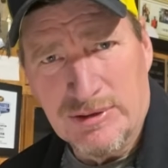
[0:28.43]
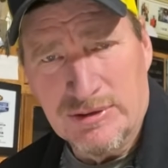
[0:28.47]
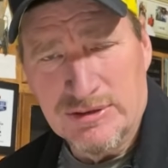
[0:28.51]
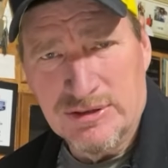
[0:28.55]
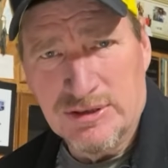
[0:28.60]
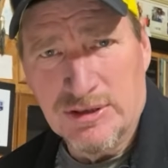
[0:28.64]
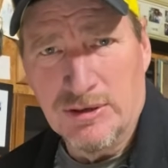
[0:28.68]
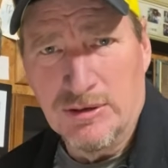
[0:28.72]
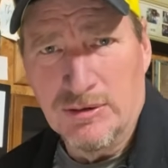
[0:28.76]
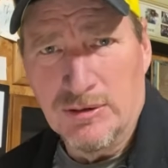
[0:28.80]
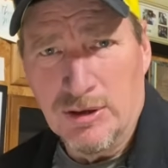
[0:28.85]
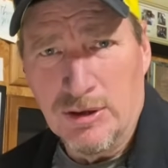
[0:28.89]

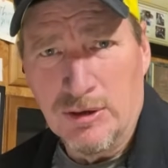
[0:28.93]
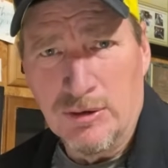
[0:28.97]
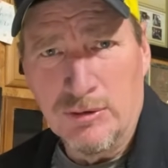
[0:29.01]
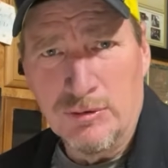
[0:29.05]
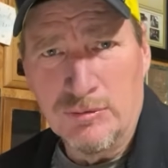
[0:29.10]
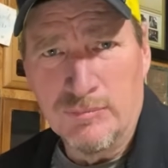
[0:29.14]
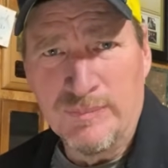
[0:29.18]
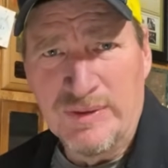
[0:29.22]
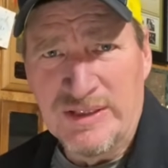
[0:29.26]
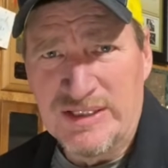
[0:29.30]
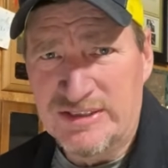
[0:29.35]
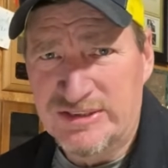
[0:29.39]
So
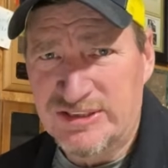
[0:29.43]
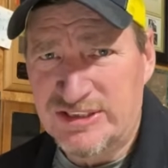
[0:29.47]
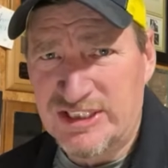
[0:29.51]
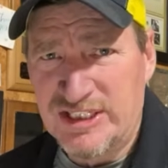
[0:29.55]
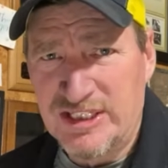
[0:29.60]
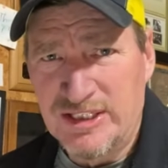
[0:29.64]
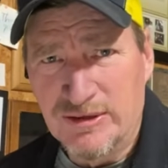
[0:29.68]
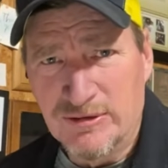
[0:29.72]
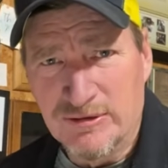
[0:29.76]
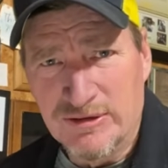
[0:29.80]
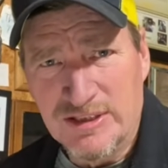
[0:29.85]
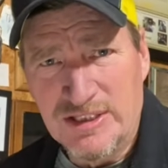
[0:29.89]
old big
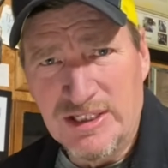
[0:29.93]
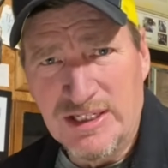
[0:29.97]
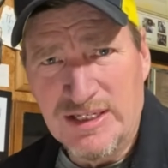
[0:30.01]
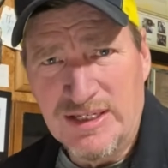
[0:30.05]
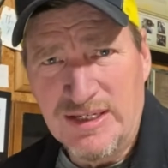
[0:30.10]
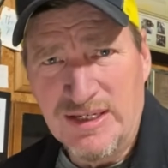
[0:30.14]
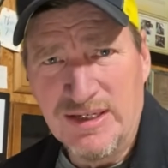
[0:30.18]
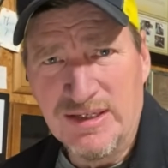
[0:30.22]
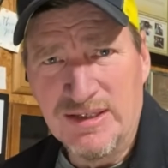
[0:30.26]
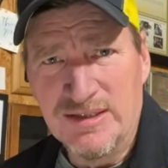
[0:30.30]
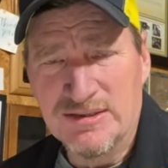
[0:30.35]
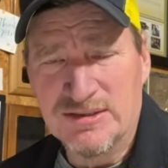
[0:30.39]
cedar
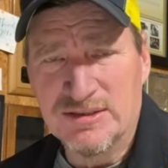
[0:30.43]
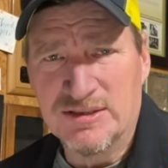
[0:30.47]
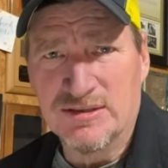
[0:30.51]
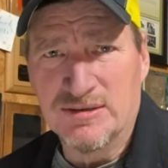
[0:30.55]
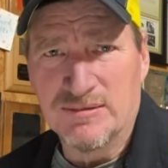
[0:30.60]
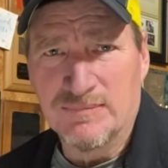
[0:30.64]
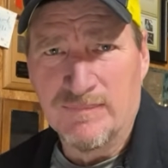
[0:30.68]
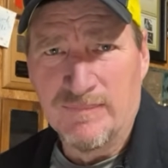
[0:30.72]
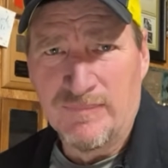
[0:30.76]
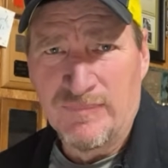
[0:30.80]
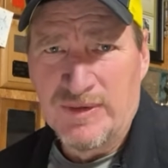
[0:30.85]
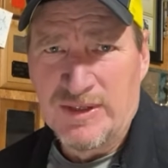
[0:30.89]
thickets
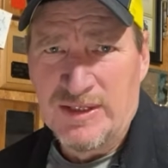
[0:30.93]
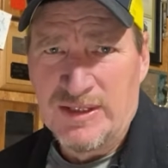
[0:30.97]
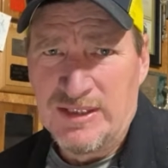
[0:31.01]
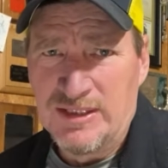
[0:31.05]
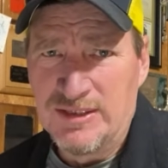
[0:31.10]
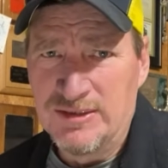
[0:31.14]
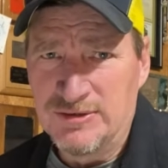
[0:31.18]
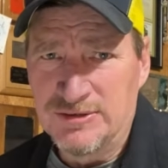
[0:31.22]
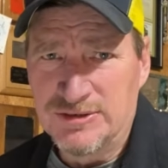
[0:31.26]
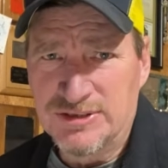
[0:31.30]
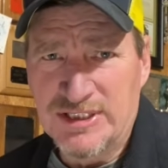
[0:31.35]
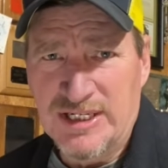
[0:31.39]
and
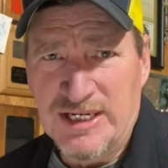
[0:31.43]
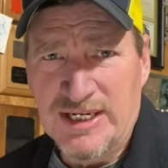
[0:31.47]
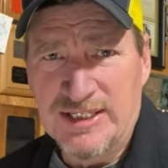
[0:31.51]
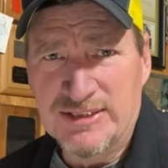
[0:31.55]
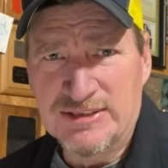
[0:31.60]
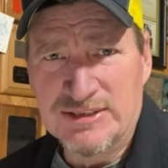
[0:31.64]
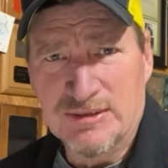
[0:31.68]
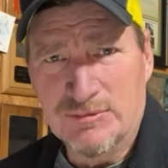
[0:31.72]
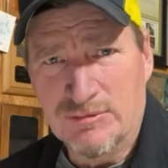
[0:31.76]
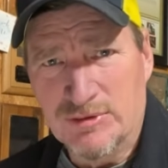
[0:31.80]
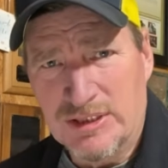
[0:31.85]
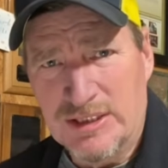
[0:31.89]
hillsides
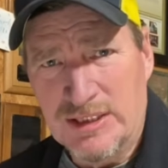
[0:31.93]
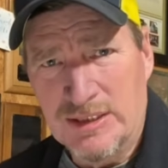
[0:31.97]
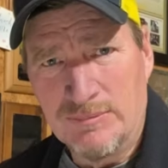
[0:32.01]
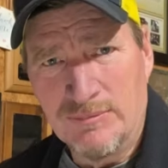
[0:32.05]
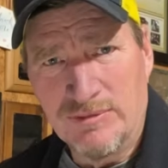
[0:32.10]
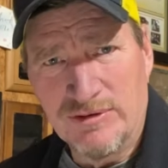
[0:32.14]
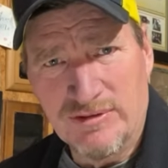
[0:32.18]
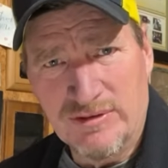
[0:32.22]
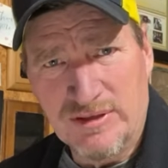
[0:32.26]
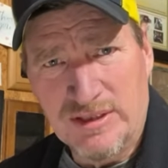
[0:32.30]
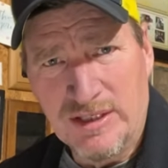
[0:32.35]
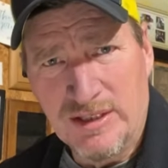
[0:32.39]
that were
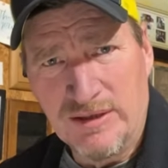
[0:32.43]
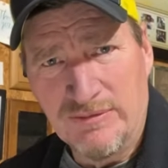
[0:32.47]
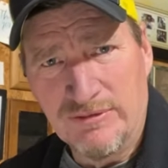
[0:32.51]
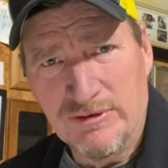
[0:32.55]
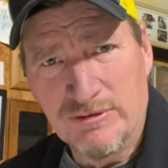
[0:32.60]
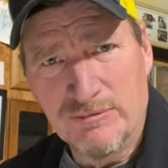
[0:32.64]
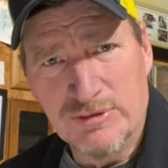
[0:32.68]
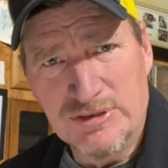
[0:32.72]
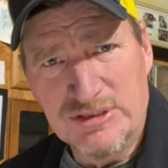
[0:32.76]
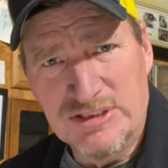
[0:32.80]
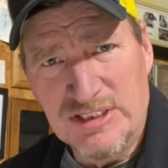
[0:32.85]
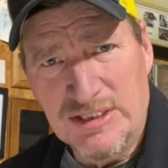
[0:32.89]
covered
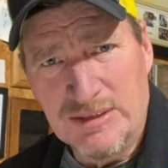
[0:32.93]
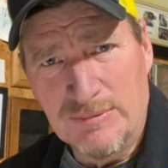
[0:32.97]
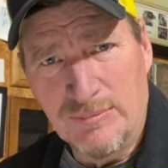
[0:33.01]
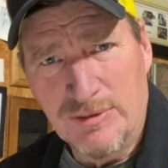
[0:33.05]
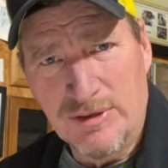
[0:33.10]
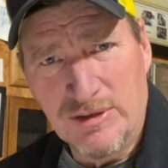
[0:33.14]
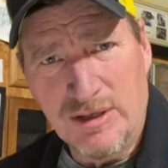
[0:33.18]
with timber.